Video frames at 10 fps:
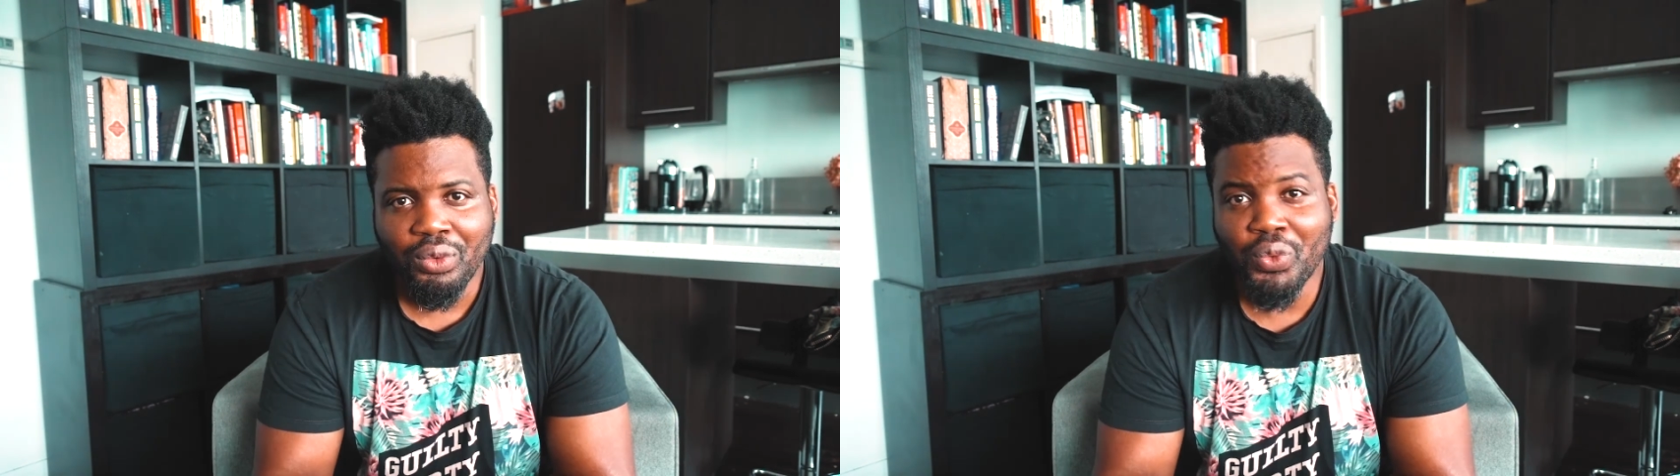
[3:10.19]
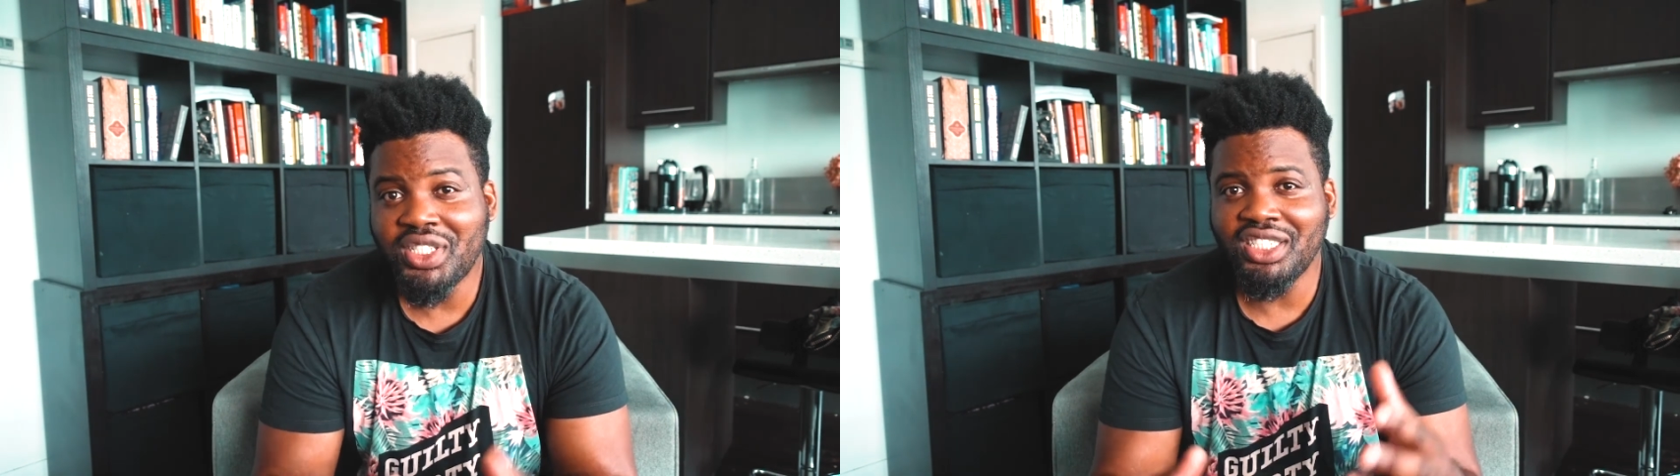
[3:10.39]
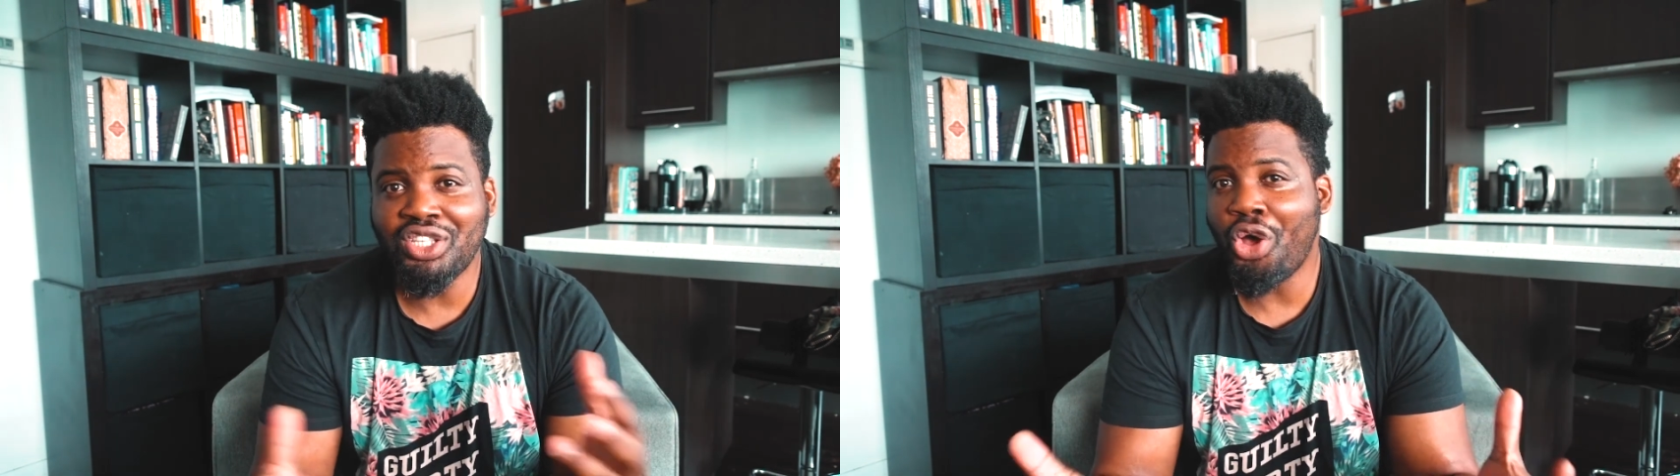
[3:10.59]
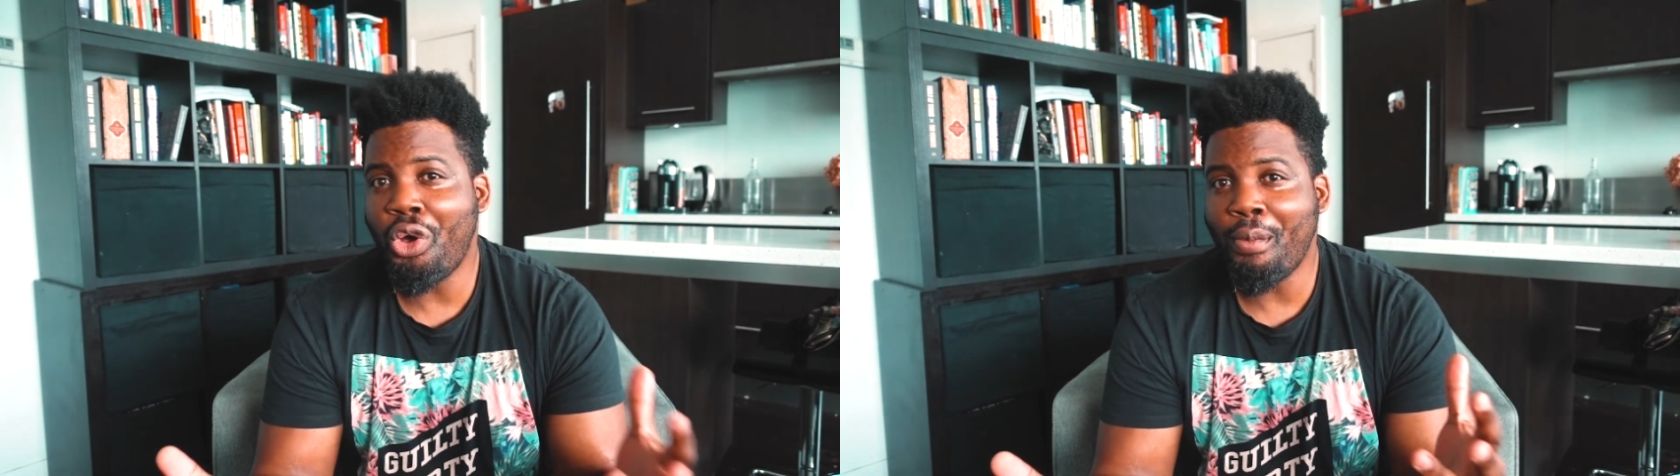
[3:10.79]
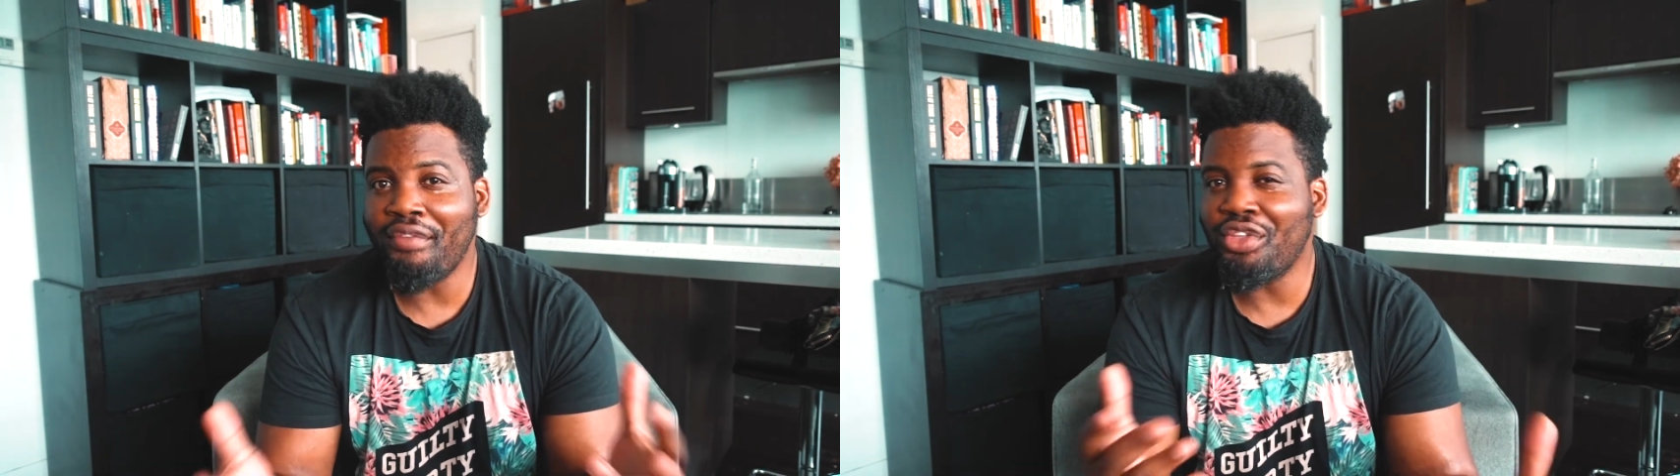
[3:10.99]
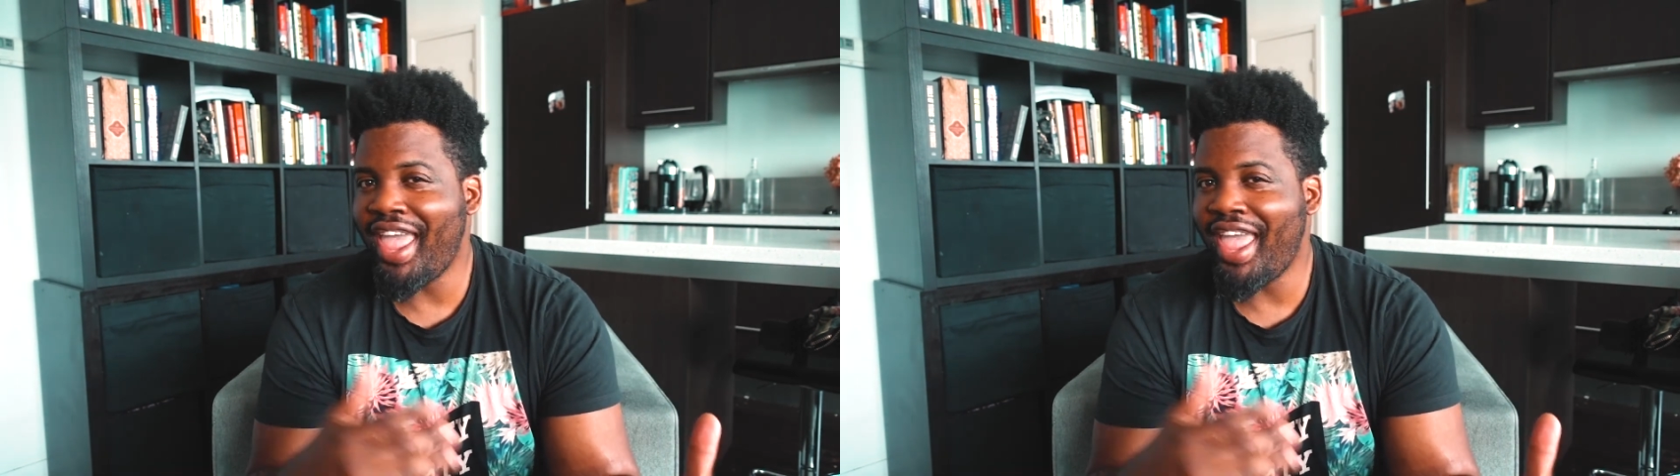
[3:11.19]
which is home of the